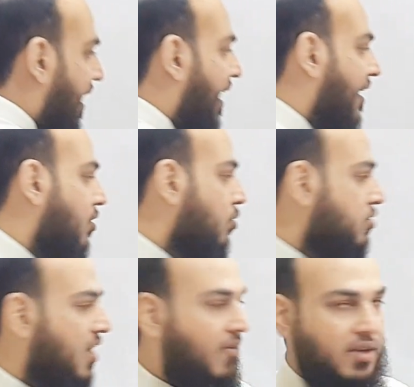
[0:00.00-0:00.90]
and
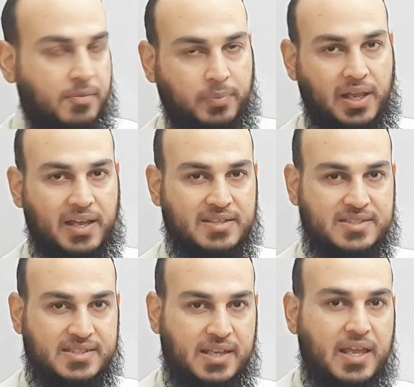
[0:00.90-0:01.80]
270
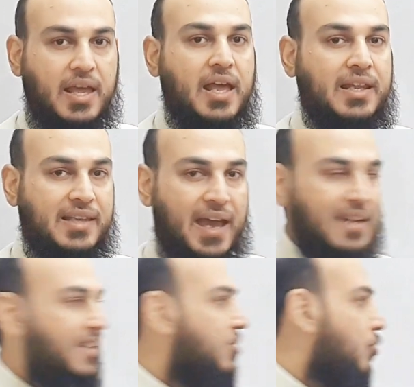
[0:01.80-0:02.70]
plus
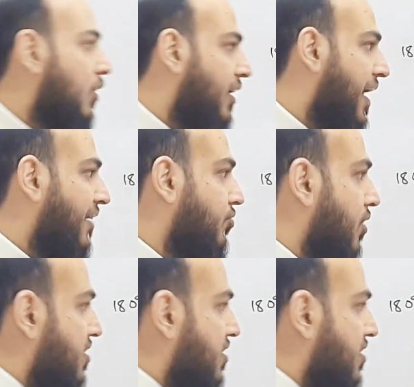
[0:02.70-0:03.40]
90 you will get